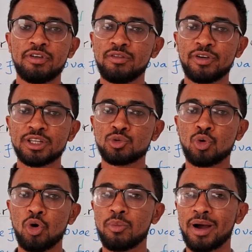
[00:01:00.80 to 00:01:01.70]
Feel free to
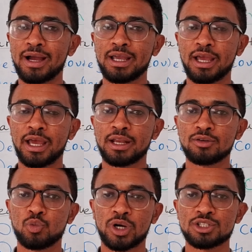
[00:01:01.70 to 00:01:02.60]
go back
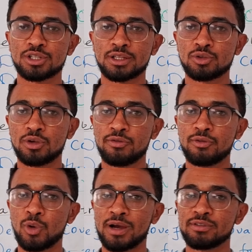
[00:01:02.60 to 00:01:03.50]
and watch that
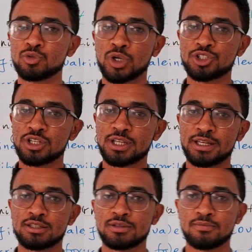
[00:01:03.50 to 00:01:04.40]
if you haven't watched it
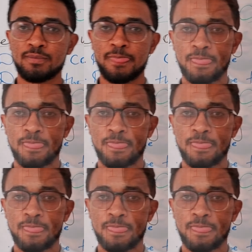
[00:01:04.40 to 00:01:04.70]
yet.